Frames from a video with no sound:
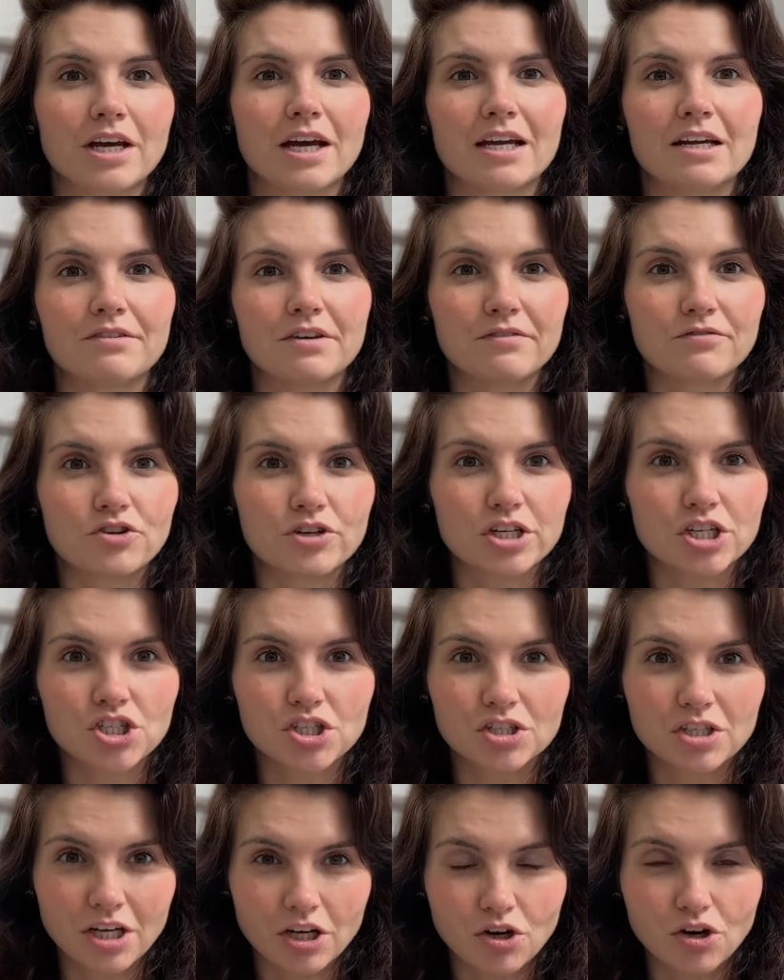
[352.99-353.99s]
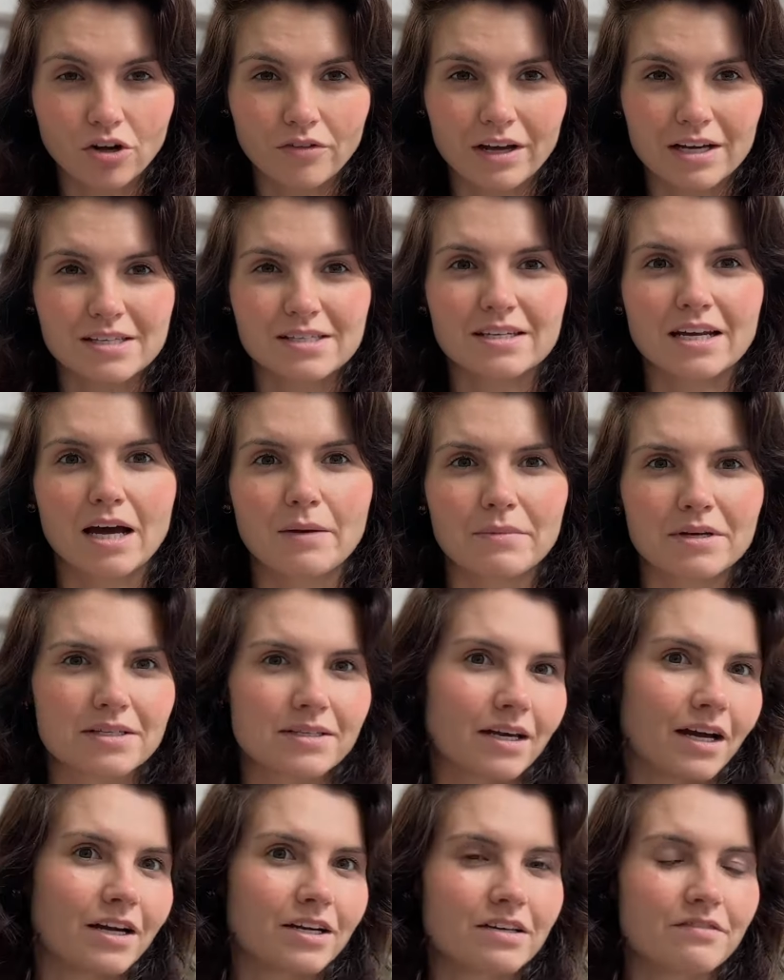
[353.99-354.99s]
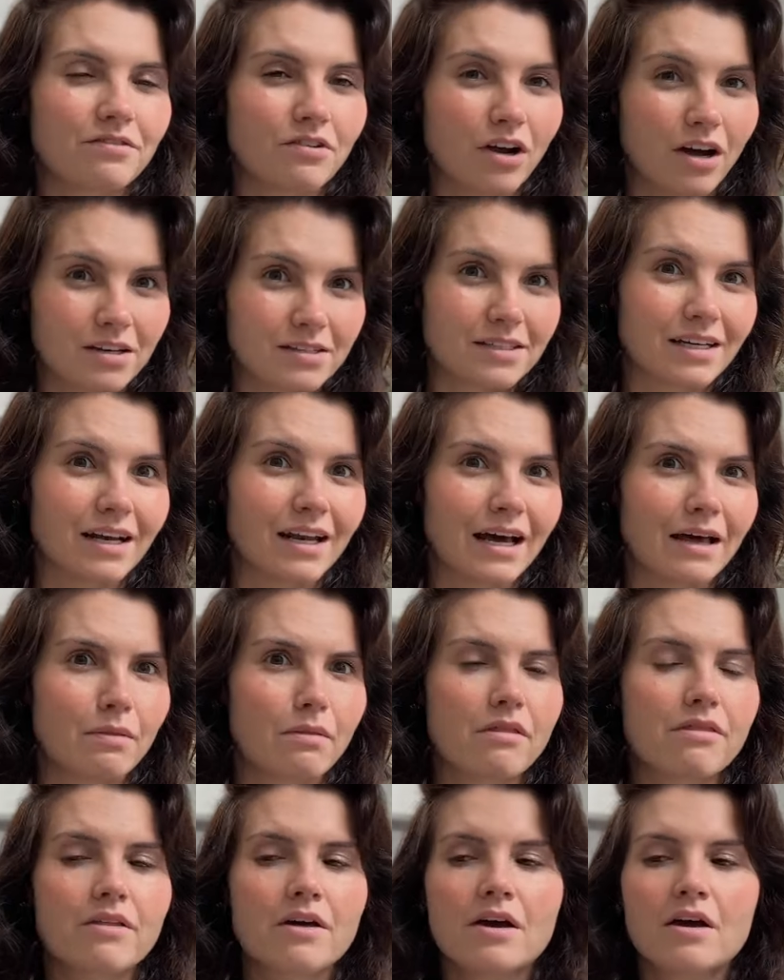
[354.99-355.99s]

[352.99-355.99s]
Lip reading: and if you've already cut that stem, it's kind of, you've lost that length.